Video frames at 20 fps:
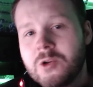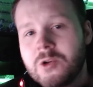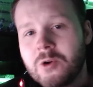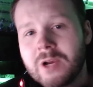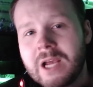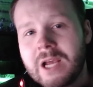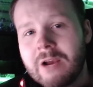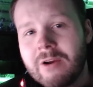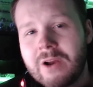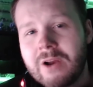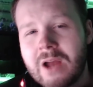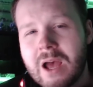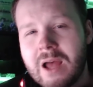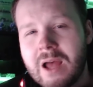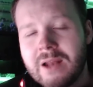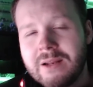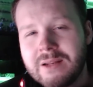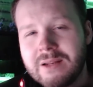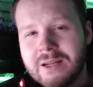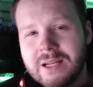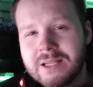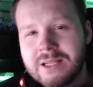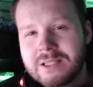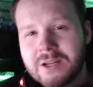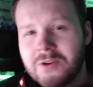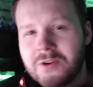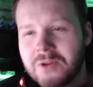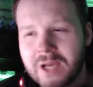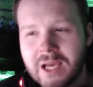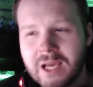Torgaradon is
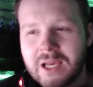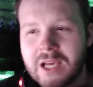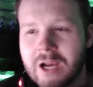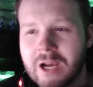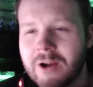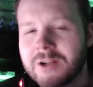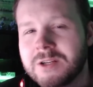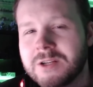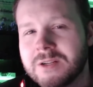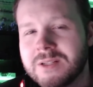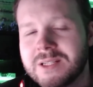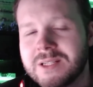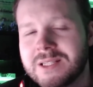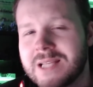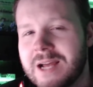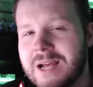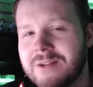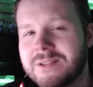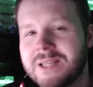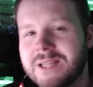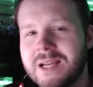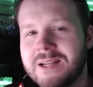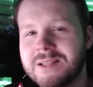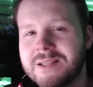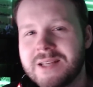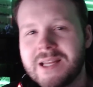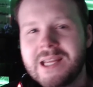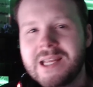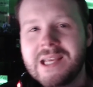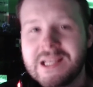an okay character. The downside
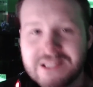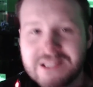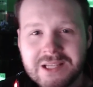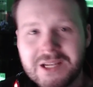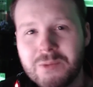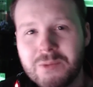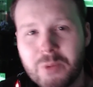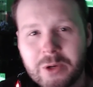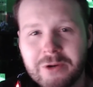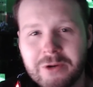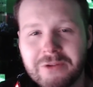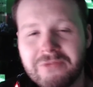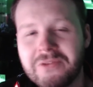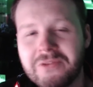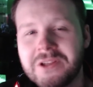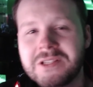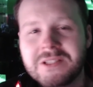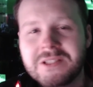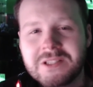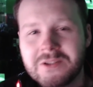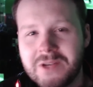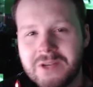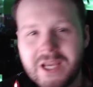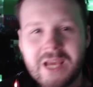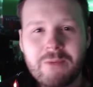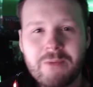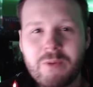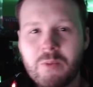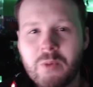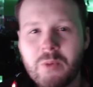is that he is in Imperial Fist, so he
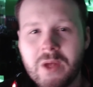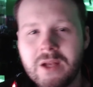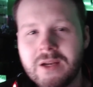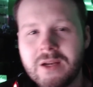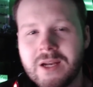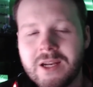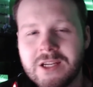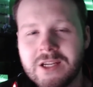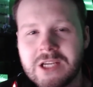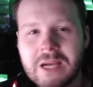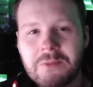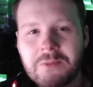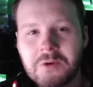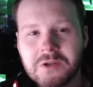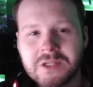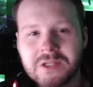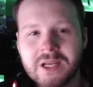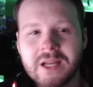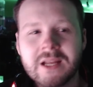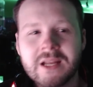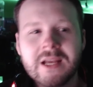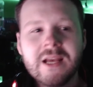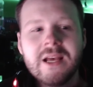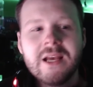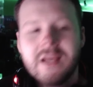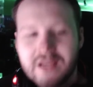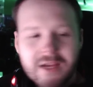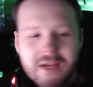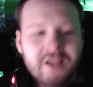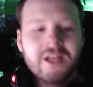can't be played in any chapters that
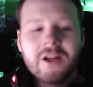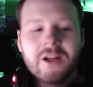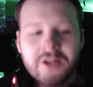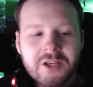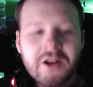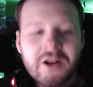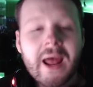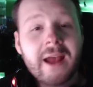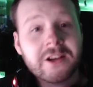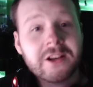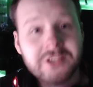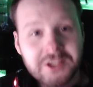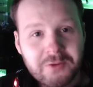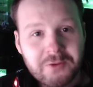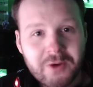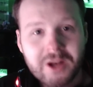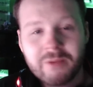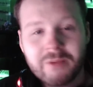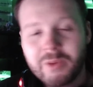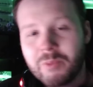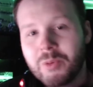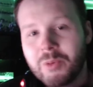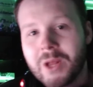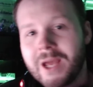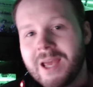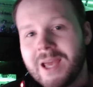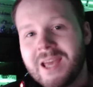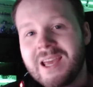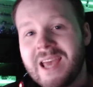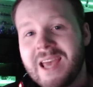you know, you'd actually want to be
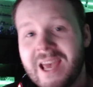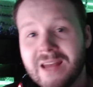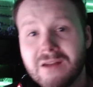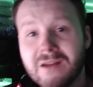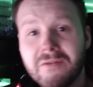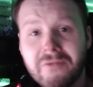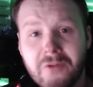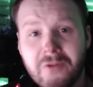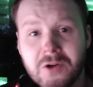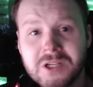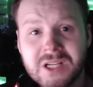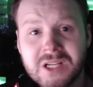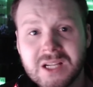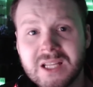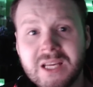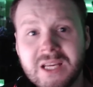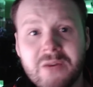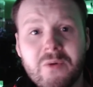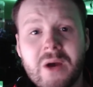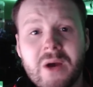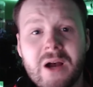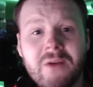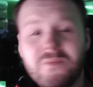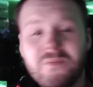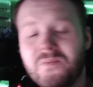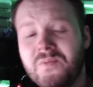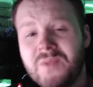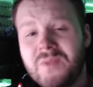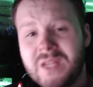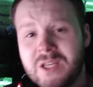playing. And unfortunately,
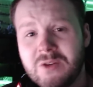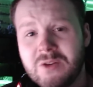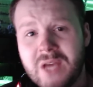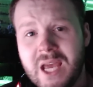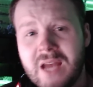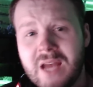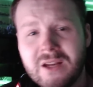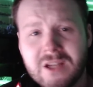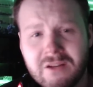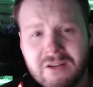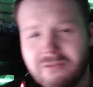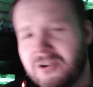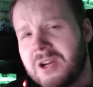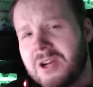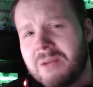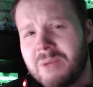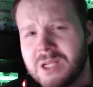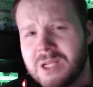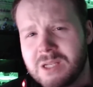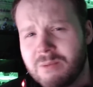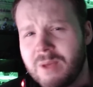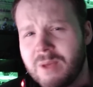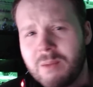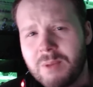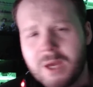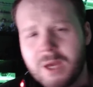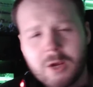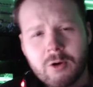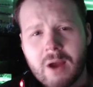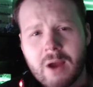well you can convert him into
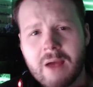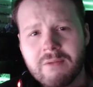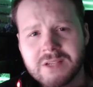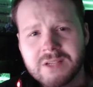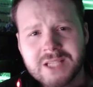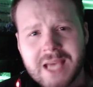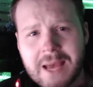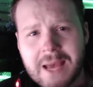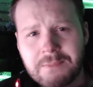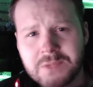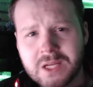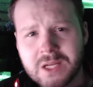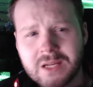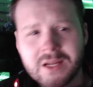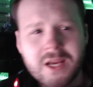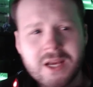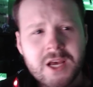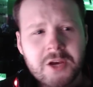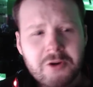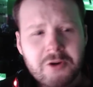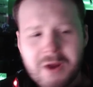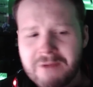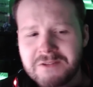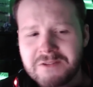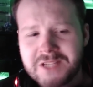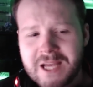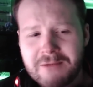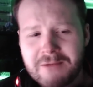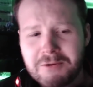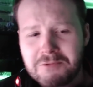maybe a Gravis Captain.
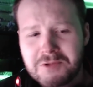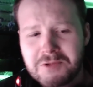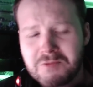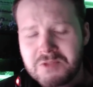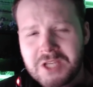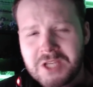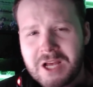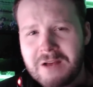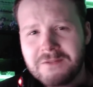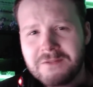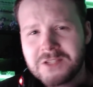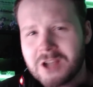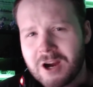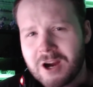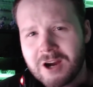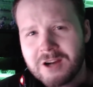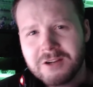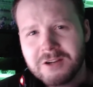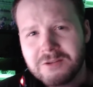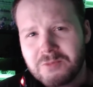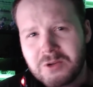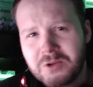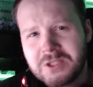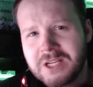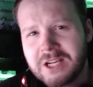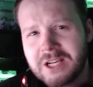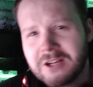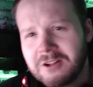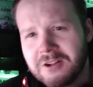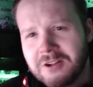Gravis Captains themselves aren't
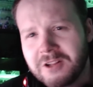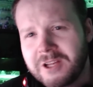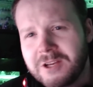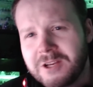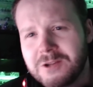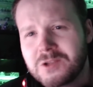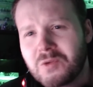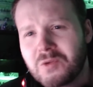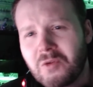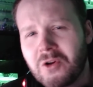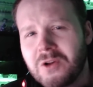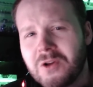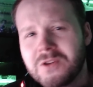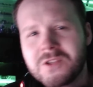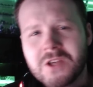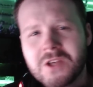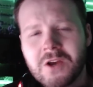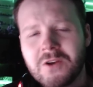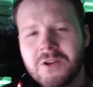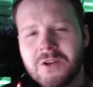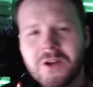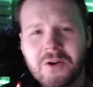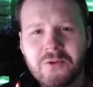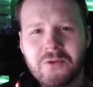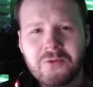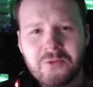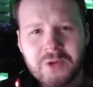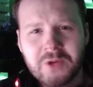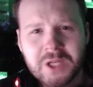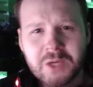particularly useful, so you
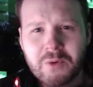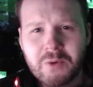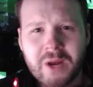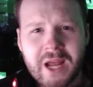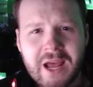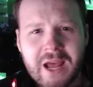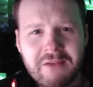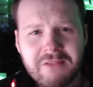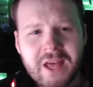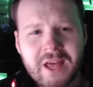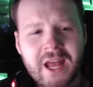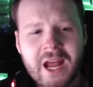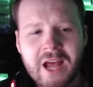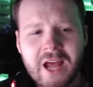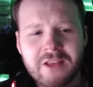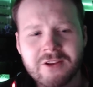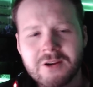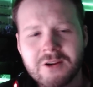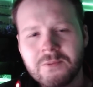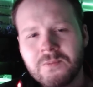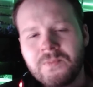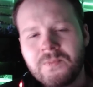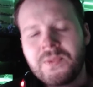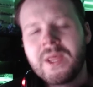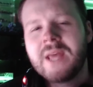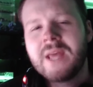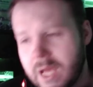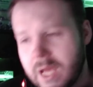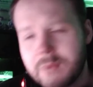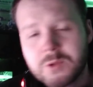don't really want to have that either.
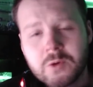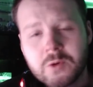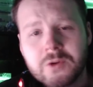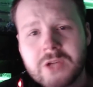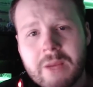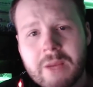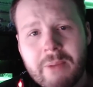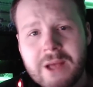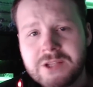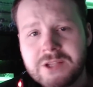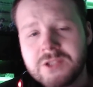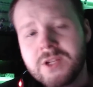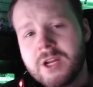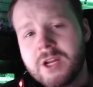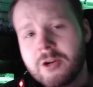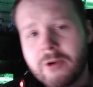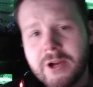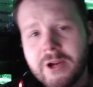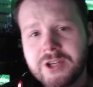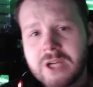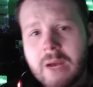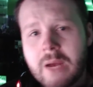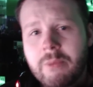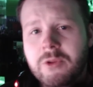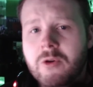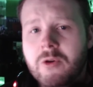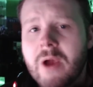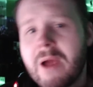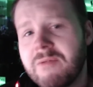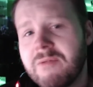Games Workshop hasn't done a great job
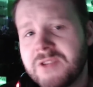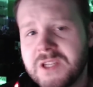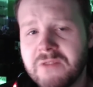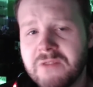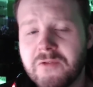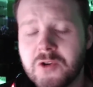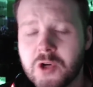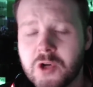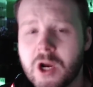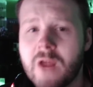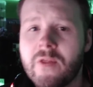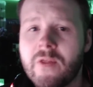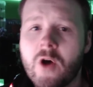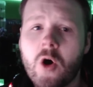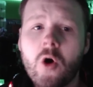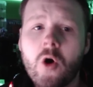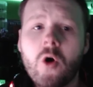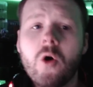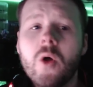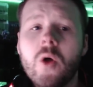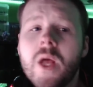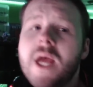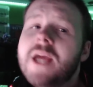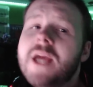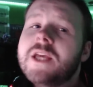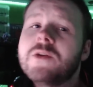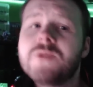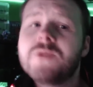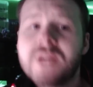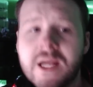with Gravis infantry on the whole.
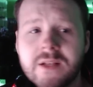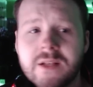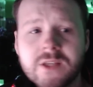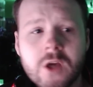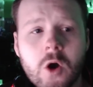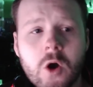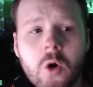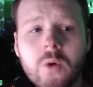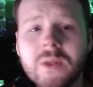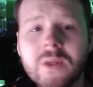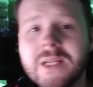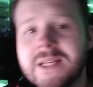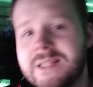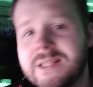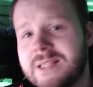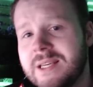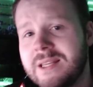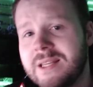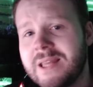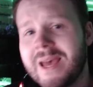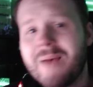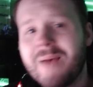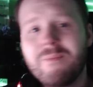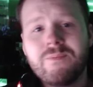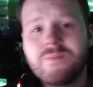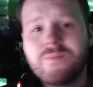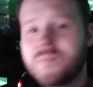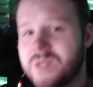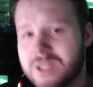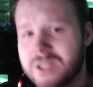You tend to only see
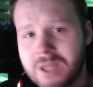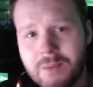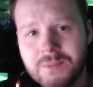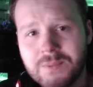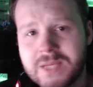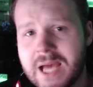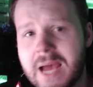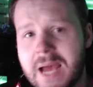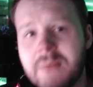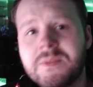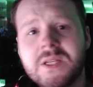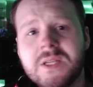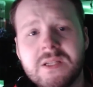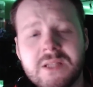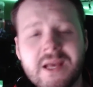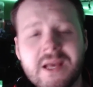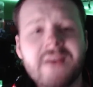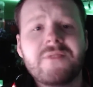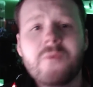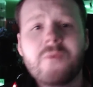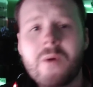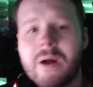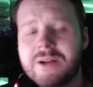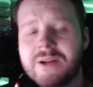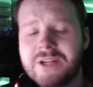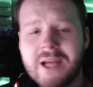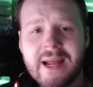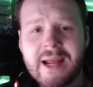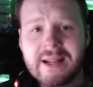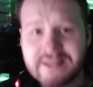them sometimes in
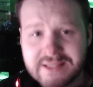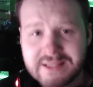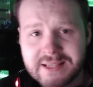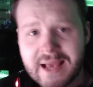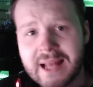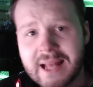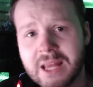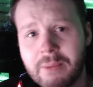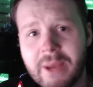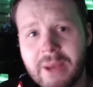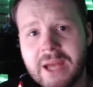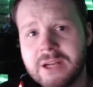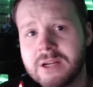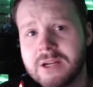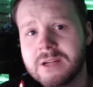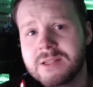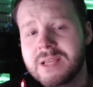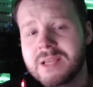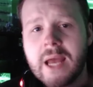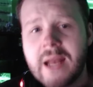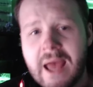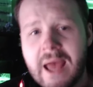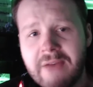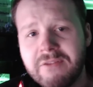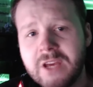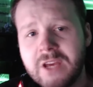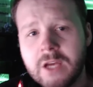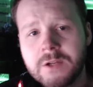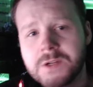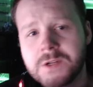Deathwatch and Salamanders, and
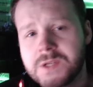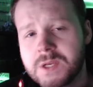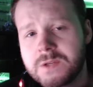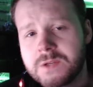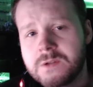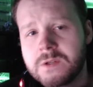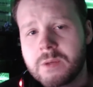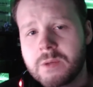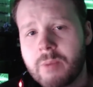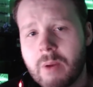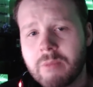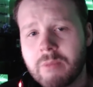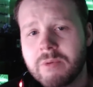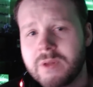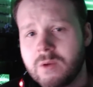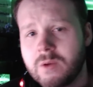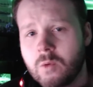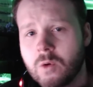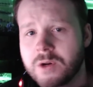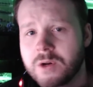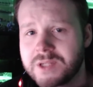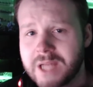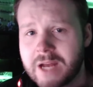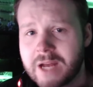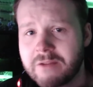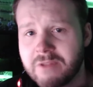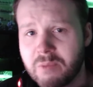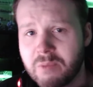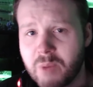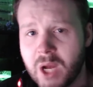heavy intercessors are probably the worst
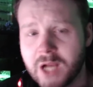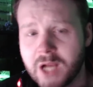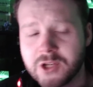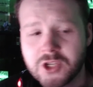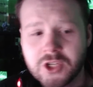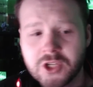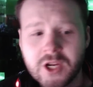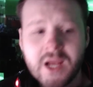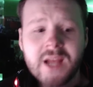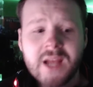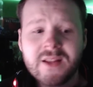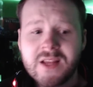out of the bunch.